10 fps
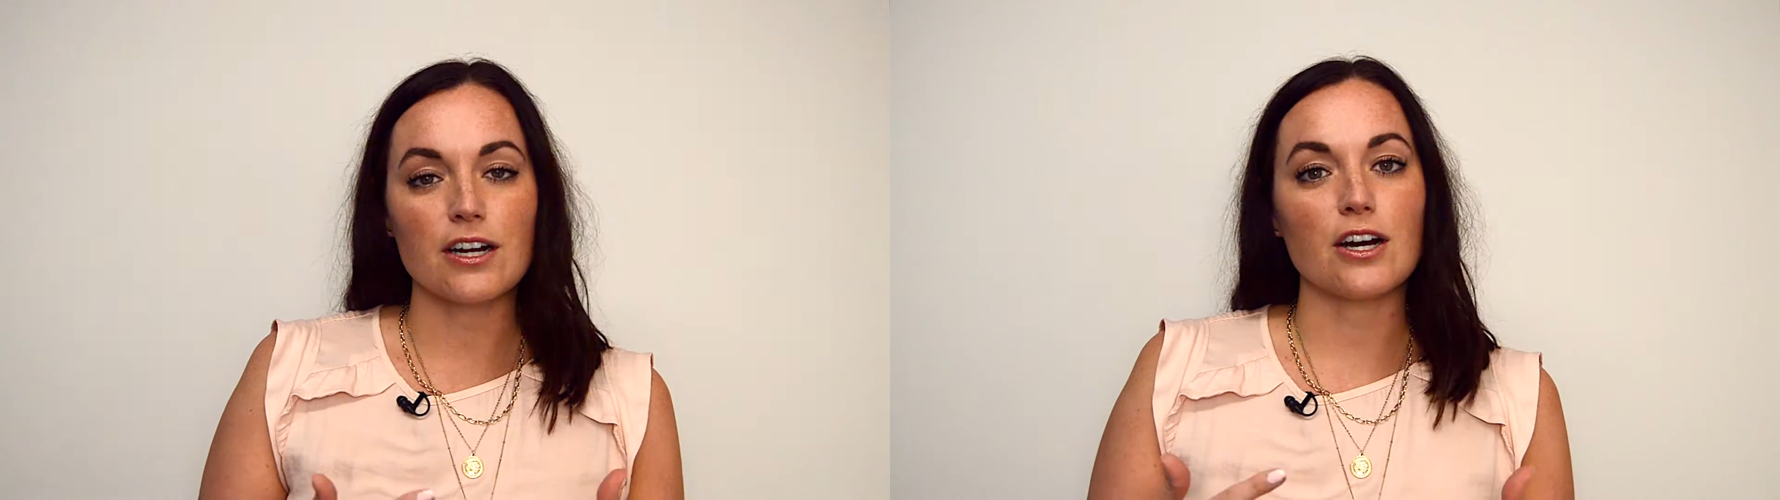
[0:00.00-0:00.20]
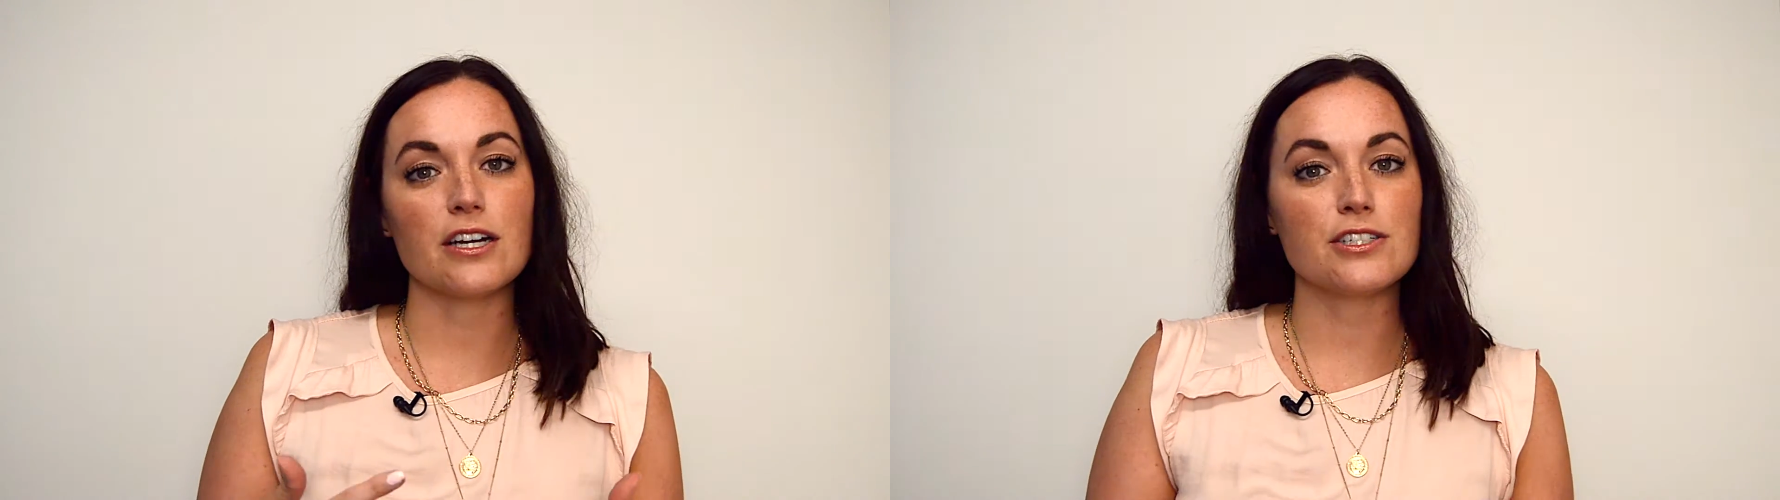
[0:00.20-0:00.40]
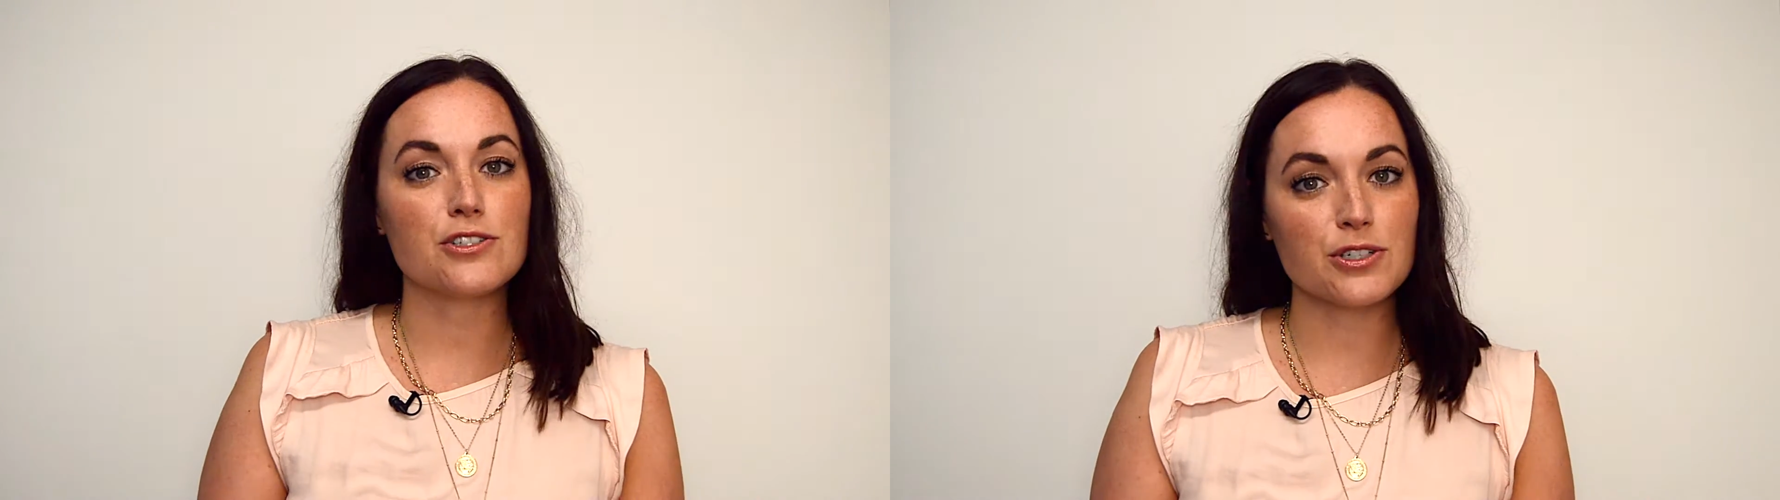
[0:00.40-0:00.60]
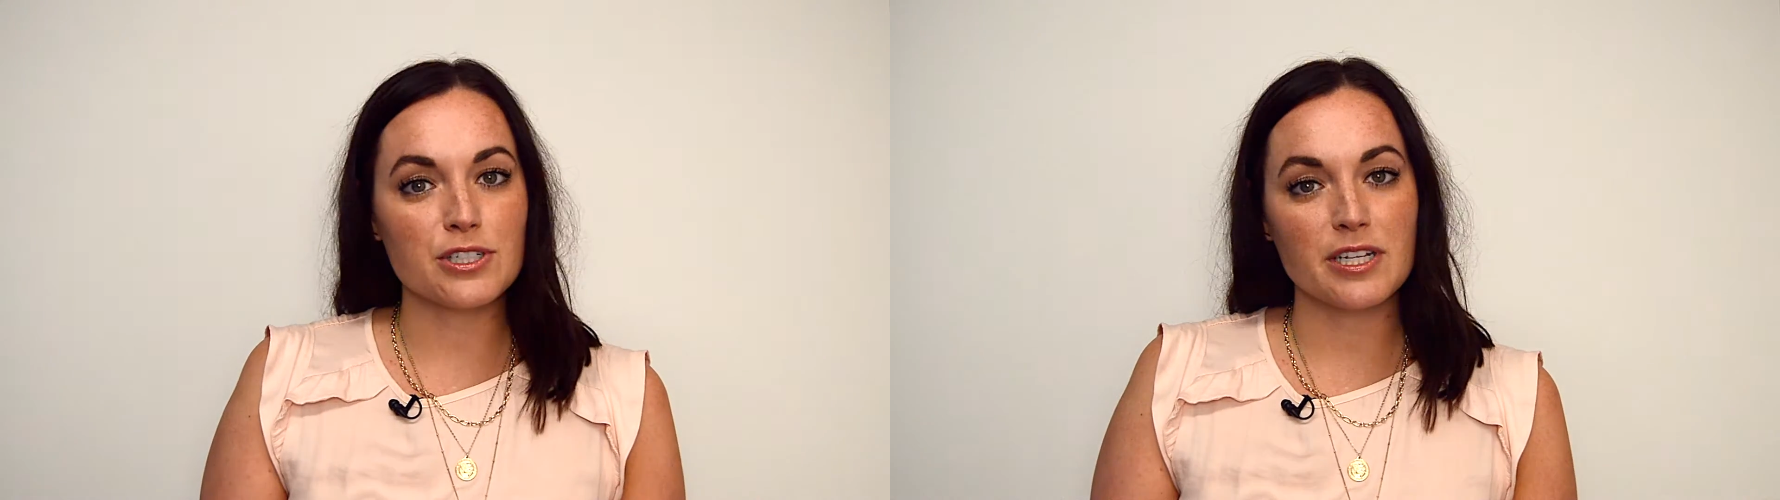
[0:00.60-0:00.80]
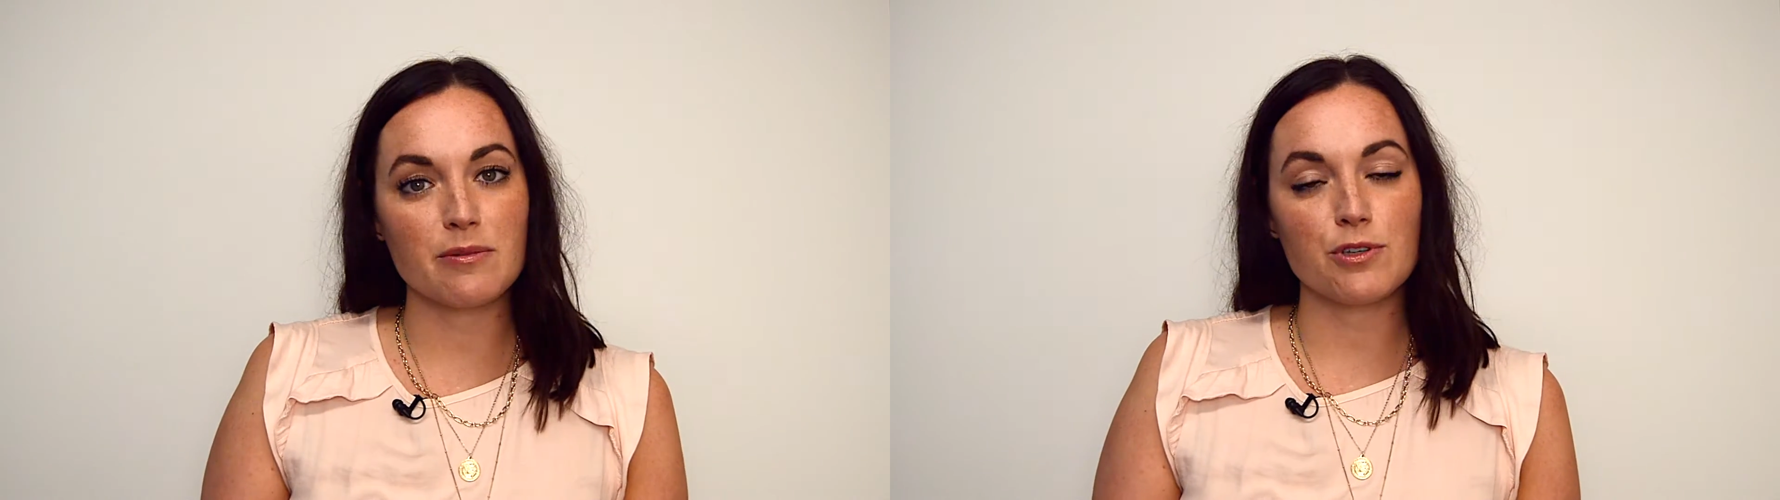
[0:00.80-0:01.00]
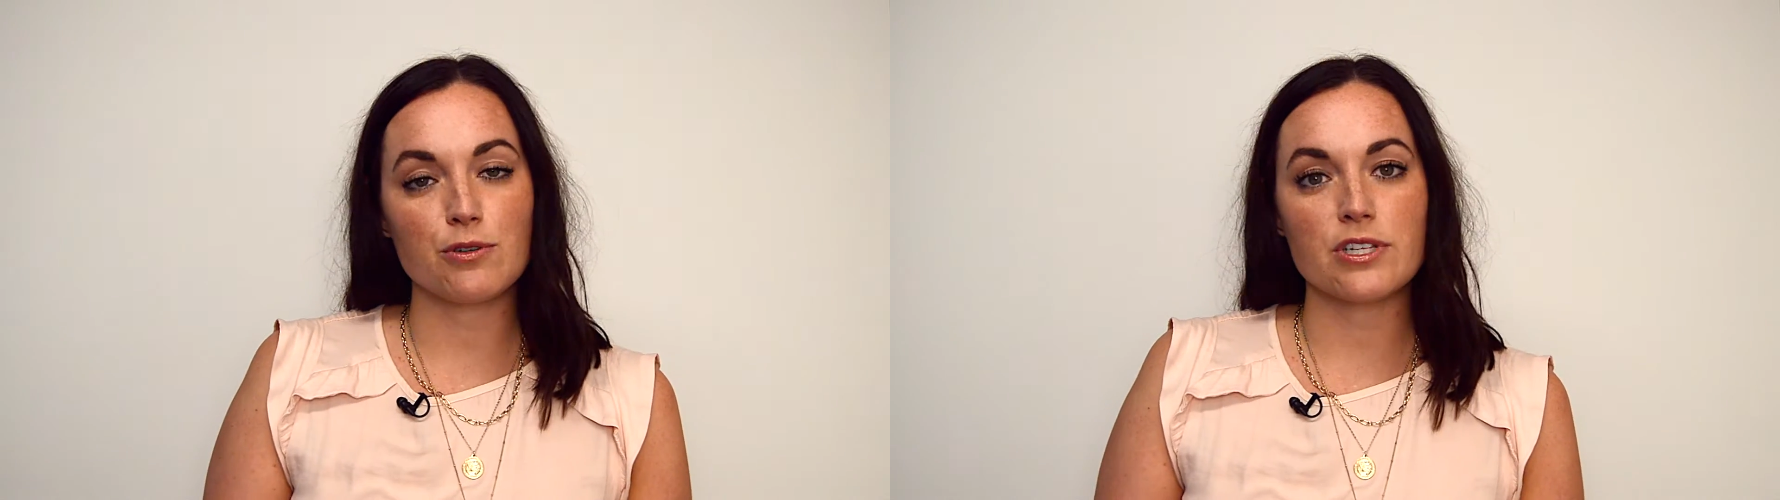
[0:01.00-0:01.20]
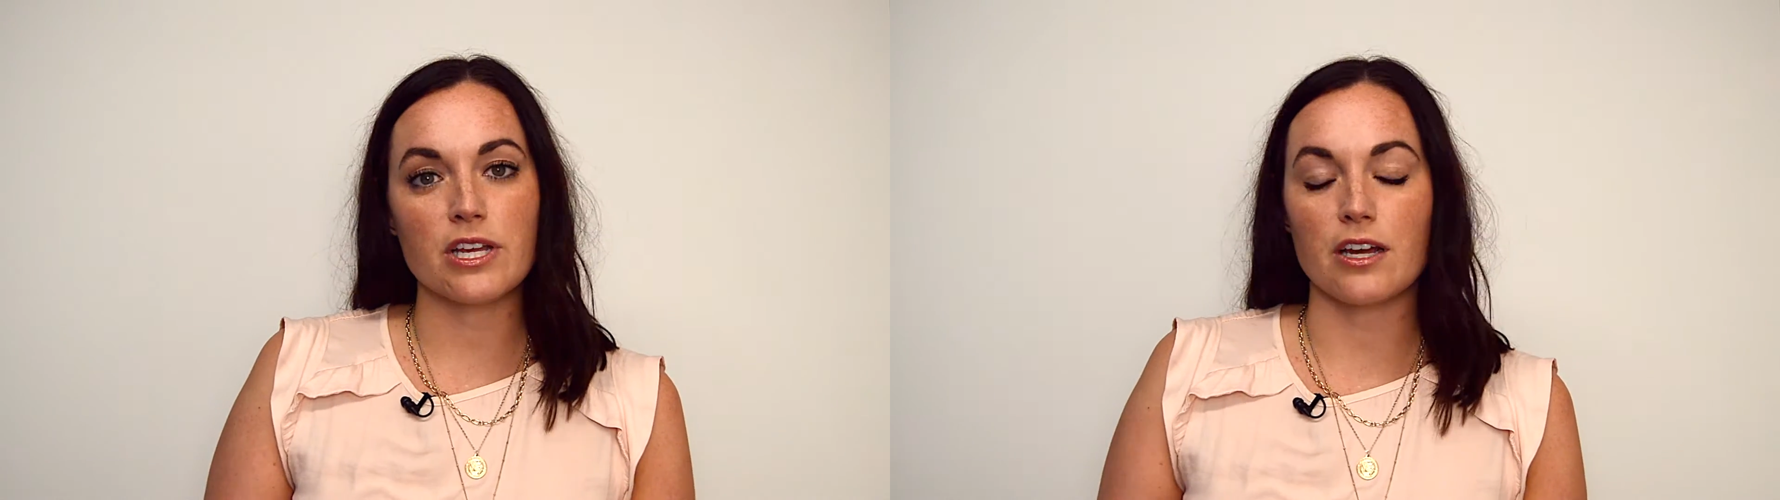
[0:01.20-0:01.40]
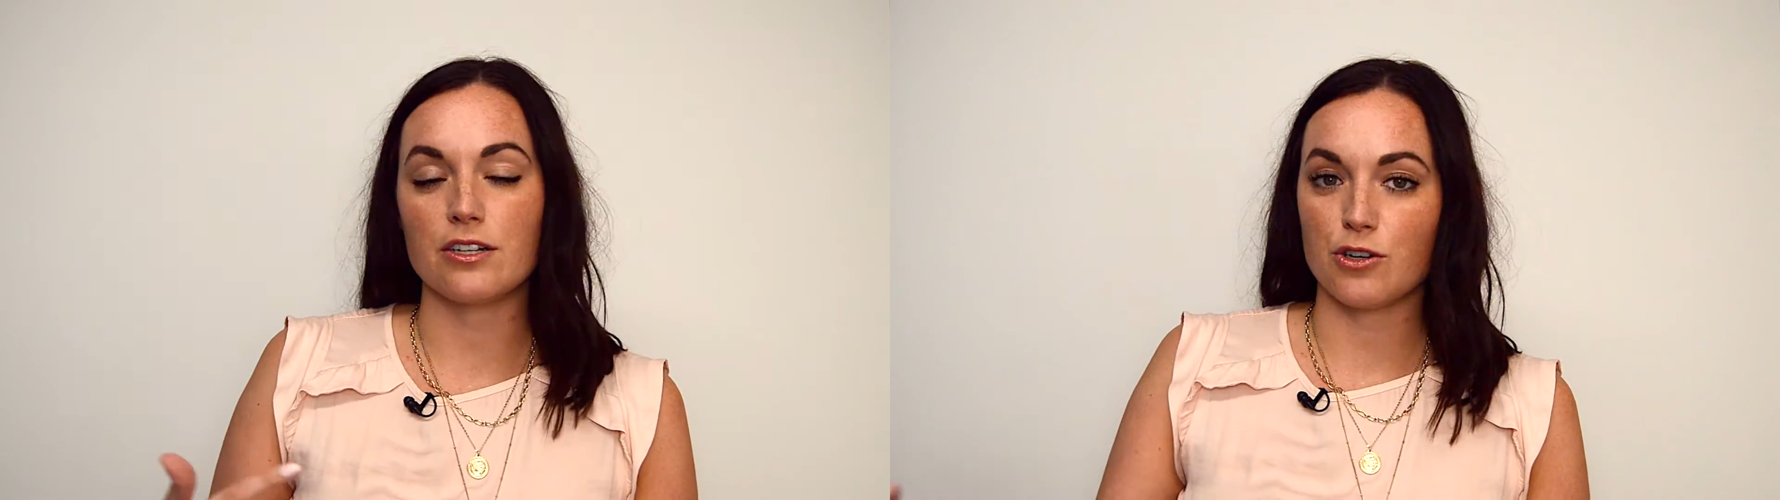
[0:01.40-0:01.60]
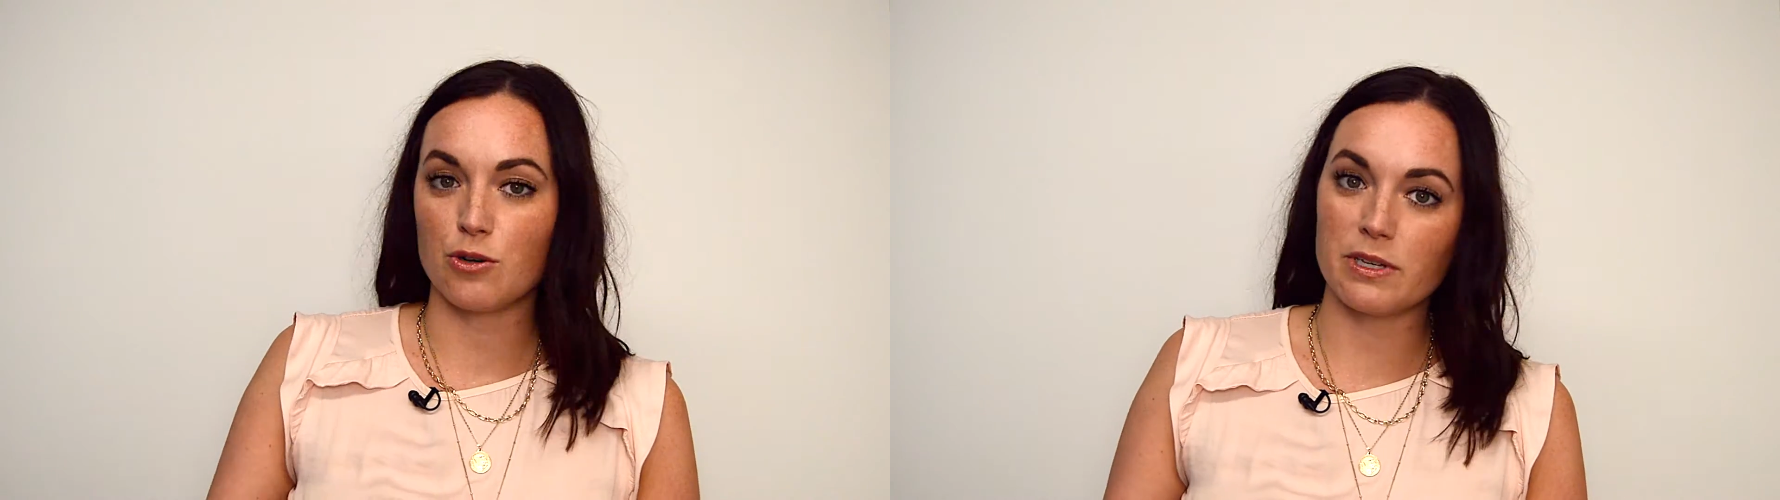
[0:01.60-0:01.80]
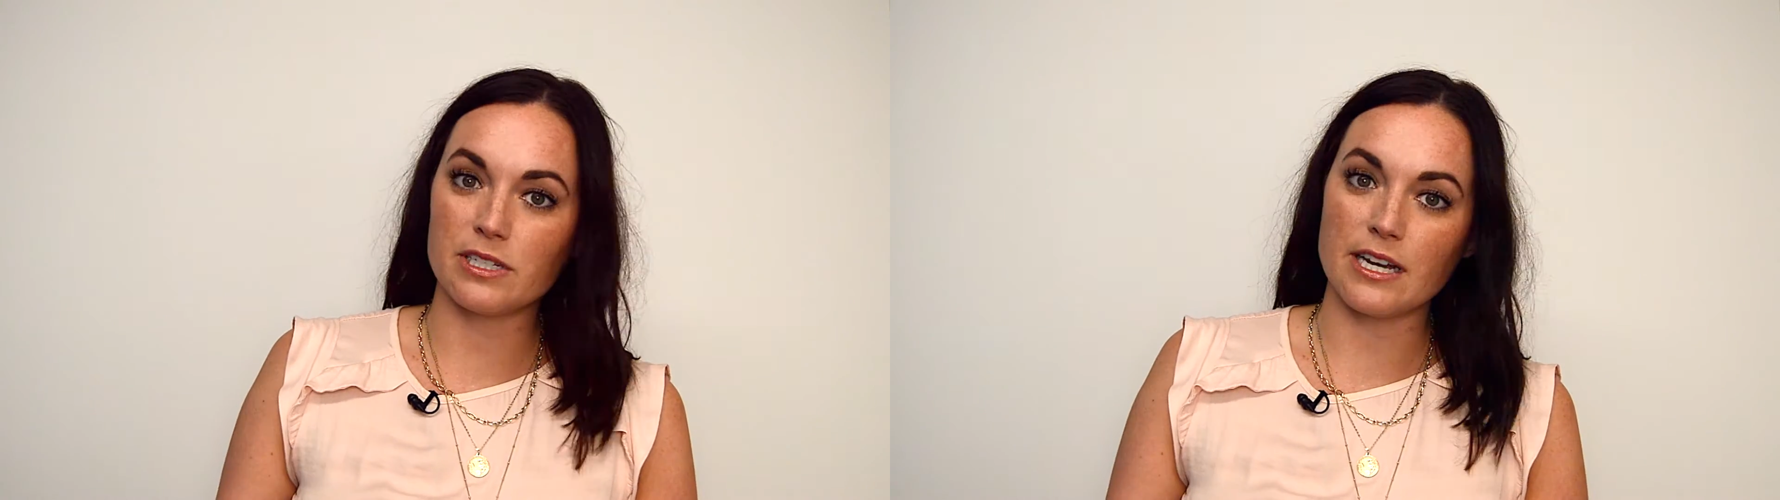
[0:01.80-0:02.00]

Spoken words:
Is your team using Adobe